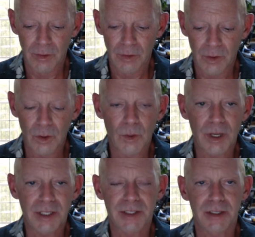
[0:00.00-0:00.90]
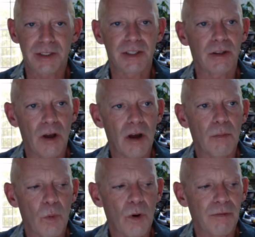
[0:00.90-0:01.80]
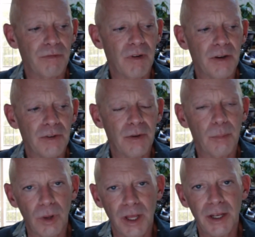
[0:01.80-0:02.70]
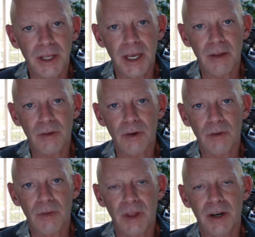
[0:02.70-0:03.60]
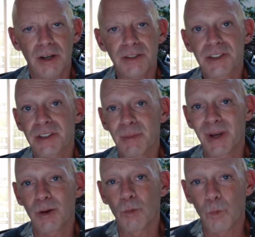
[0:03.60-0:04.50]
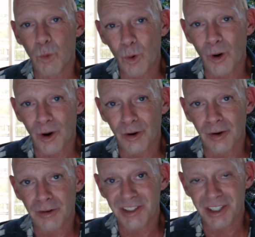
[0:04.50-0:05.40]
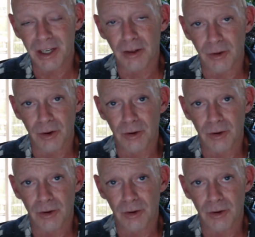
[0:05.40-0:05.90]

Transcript: It's a lot more fun to play together than it is to make war together.